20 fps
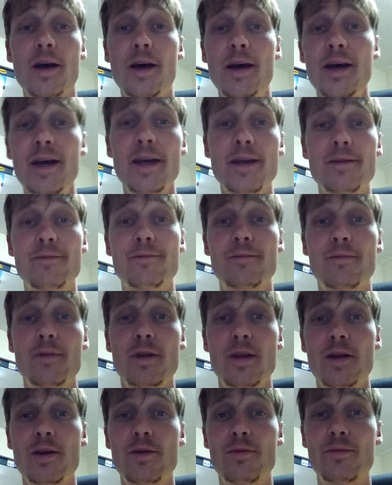Hi,
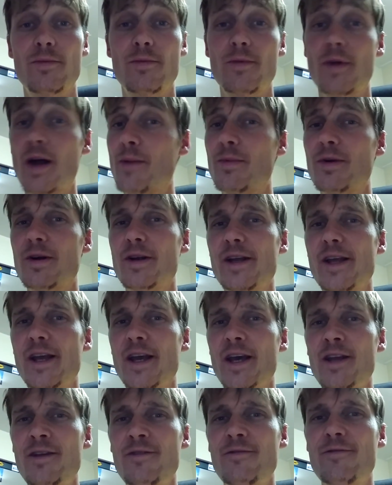Robert
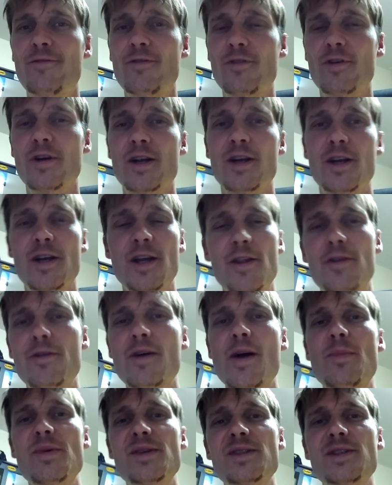again for another
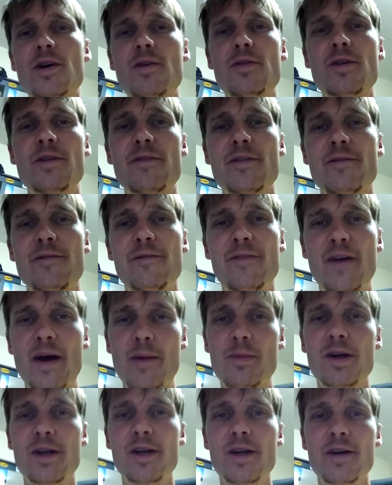episode of The
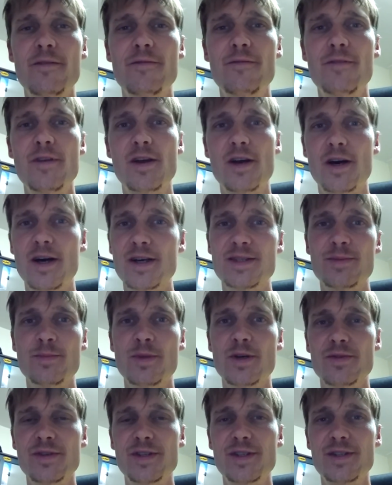Fabric of the
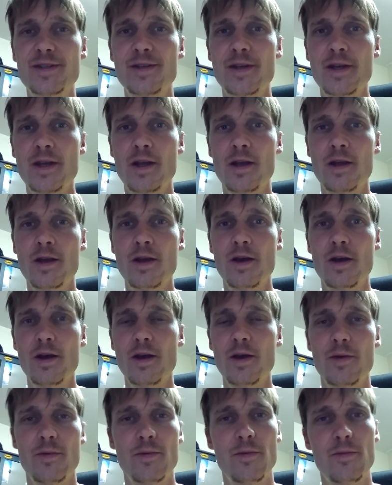Cosmos
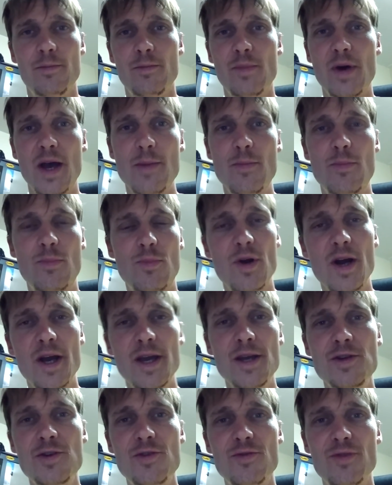by
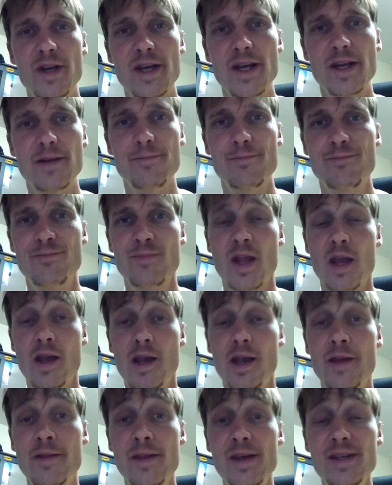Brian Greene.
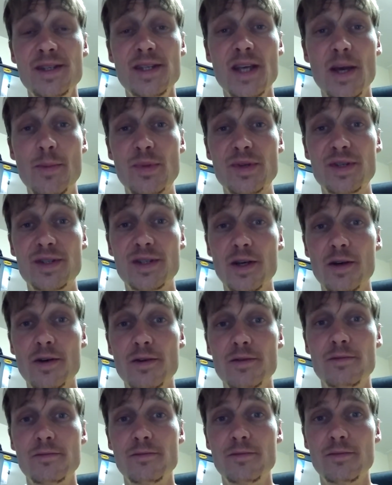In this
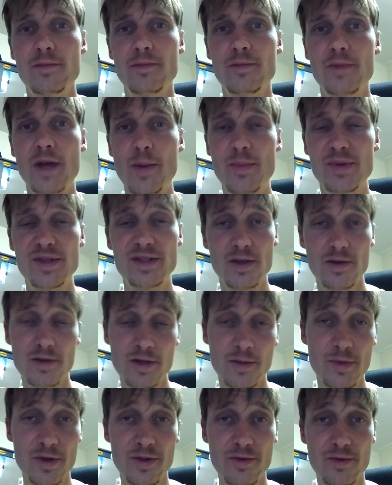episode
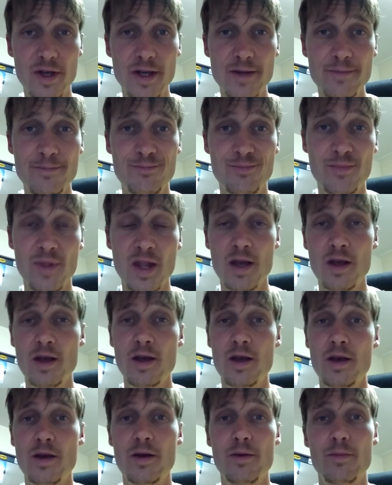number 3,
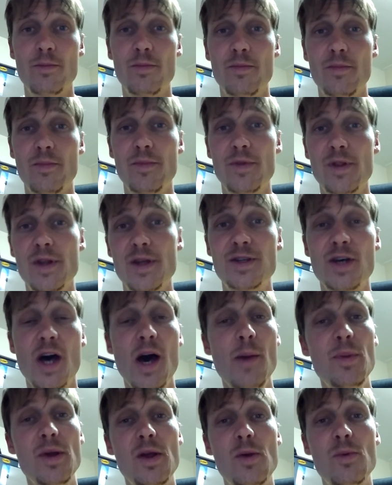the
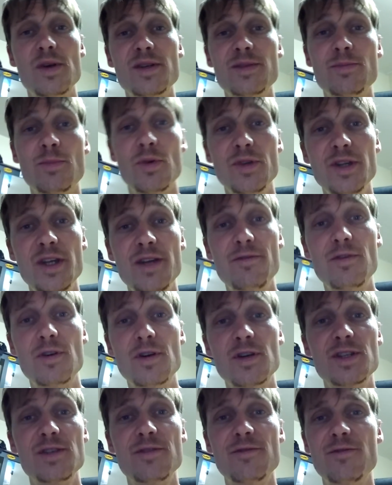topic was
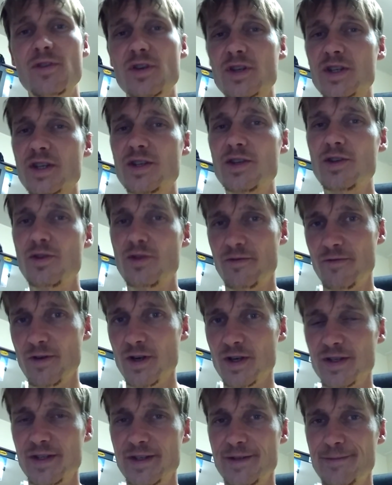multiverse versus
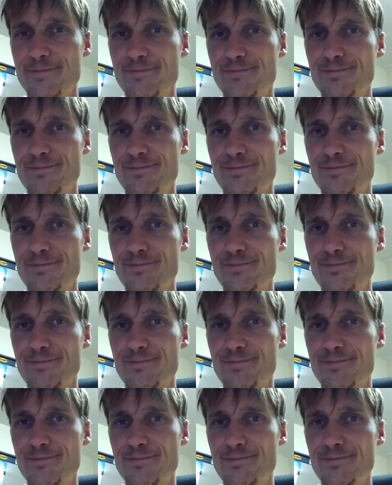universe.